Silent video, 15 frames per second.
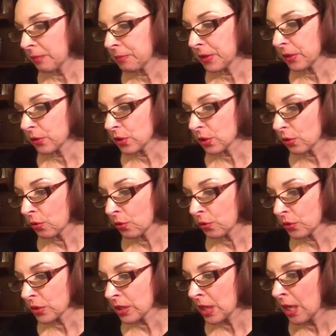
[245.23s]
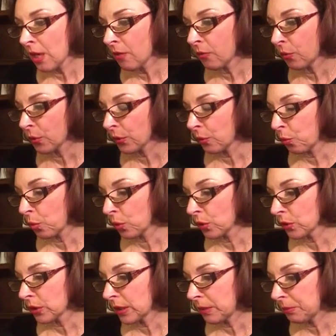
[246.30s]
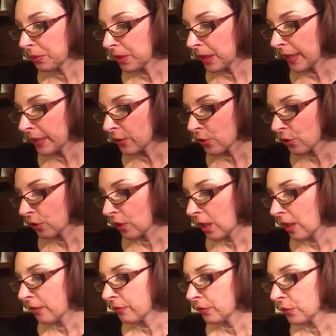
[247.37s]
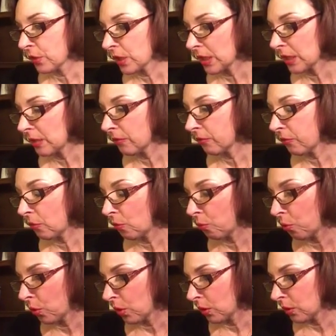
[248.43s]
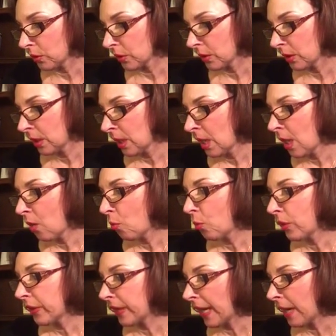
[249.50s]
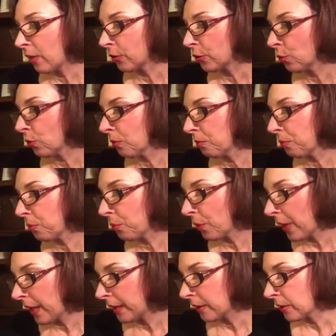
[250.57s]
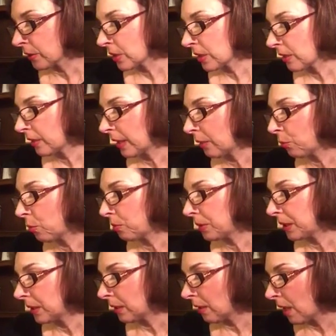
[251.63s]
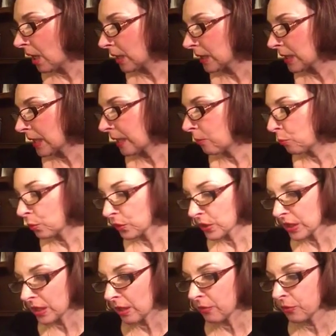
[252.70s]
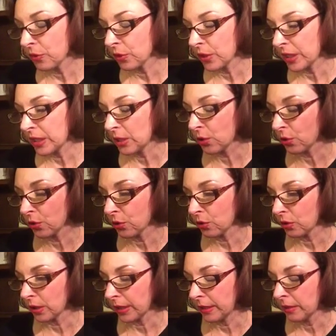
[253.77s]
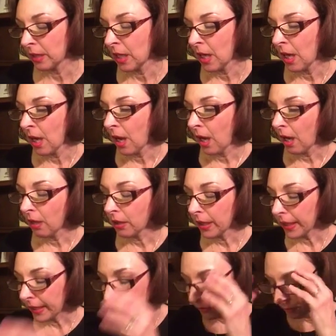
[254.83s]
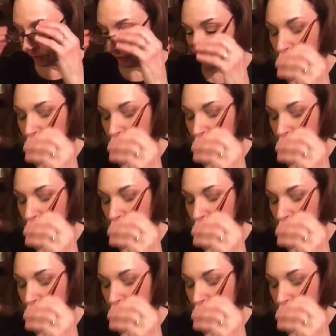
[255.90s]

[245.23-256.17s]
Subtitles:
up their souls for the worldly pleasure of your sinful world. Without your prayers, they will be lost and will suffer eternally. Okay.